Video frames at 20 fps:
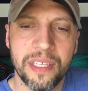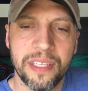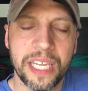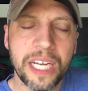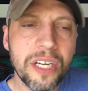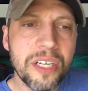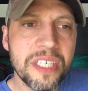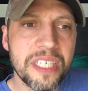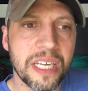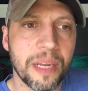
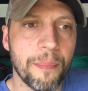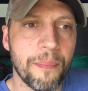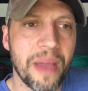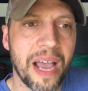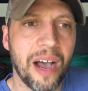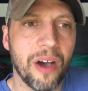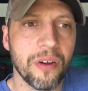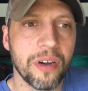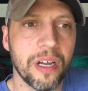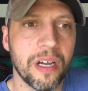there is an
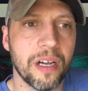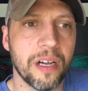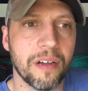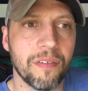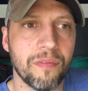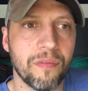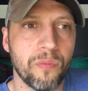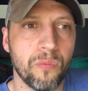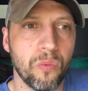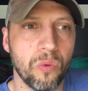amount
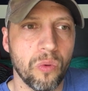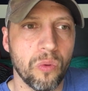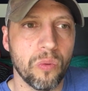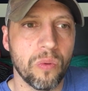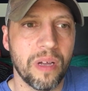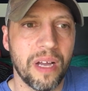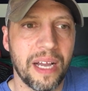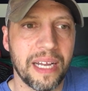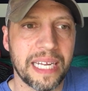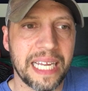of
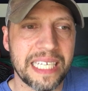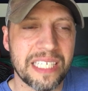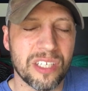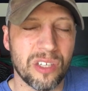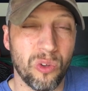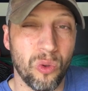I guess